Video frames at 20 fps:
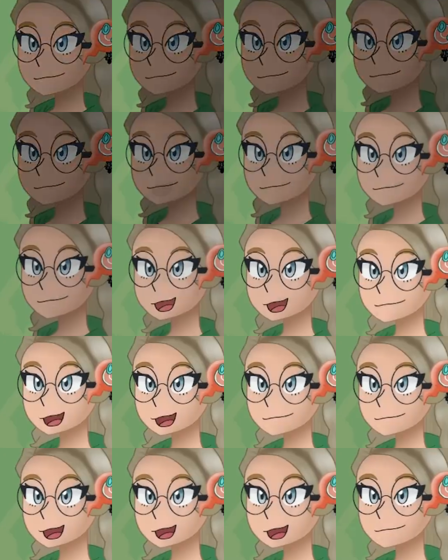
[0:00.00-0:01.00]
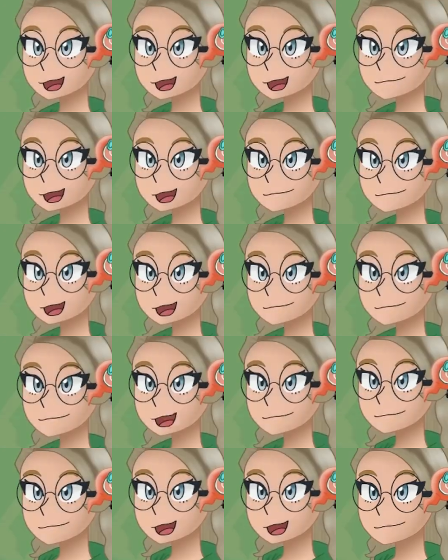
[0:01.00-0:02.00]
We're not going to be really
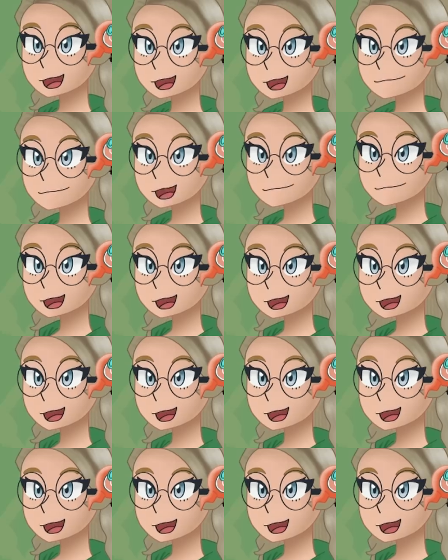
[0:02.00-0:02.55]
taking advantage